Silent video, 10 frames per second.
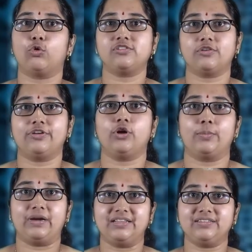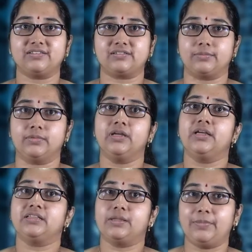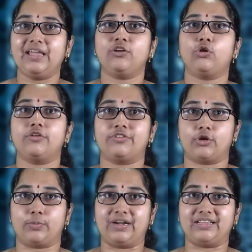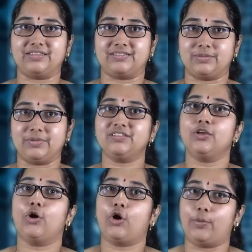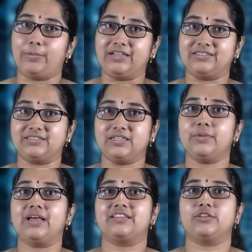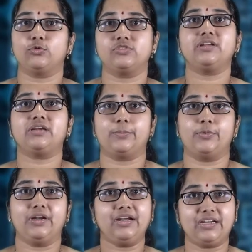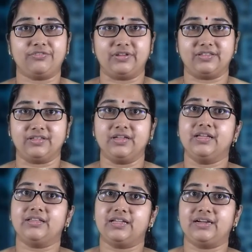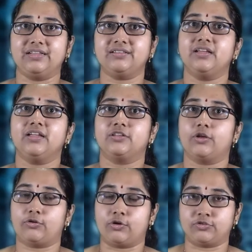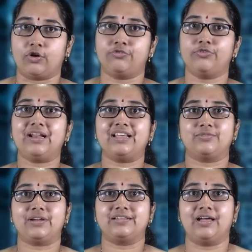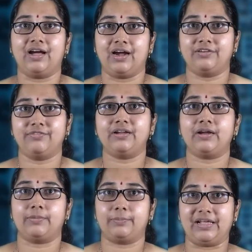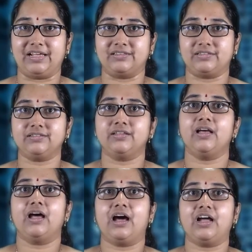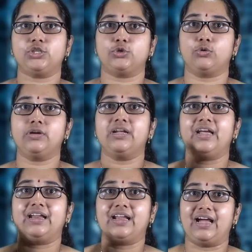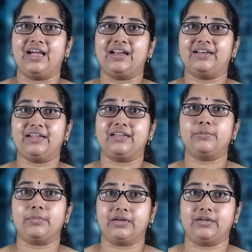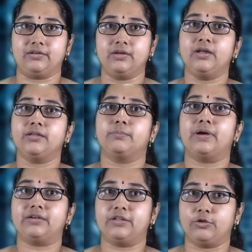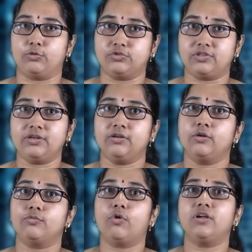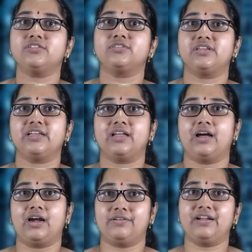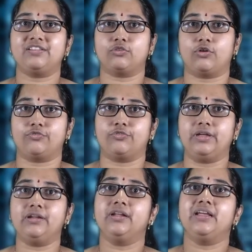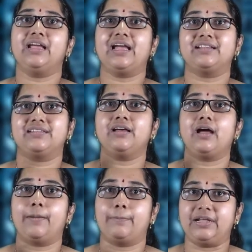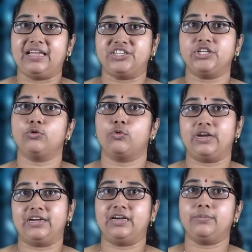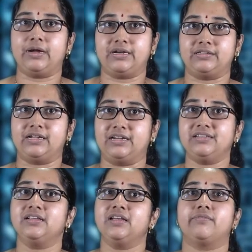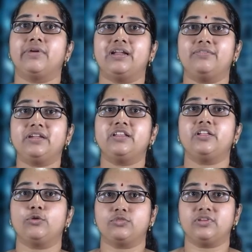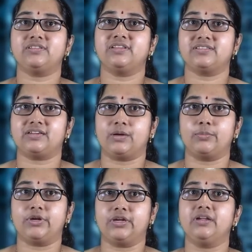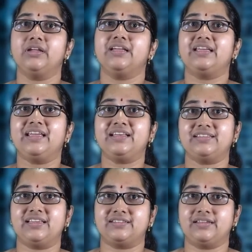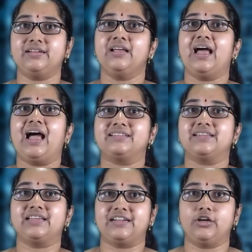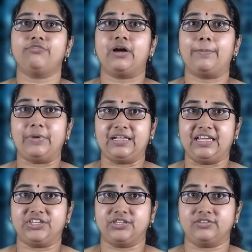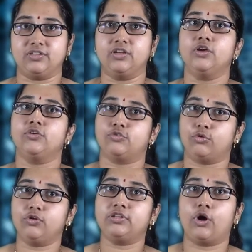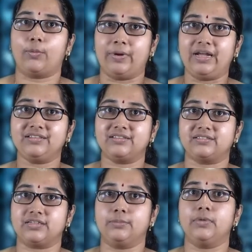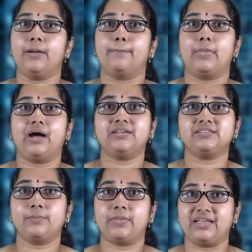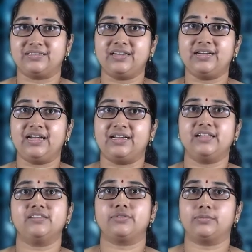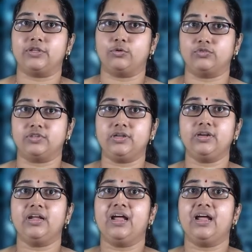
roles of an operating system. The main role of an operating system is operating system as a user computer interface. That is, the software as well as hardware appliances are shown in a hierarchical manner, but the user wants to see the hardware and software as an application oriented manner. That is, whenever the user sees the computer, he sees it as a set of applications. So the operating system masks the basic details from the user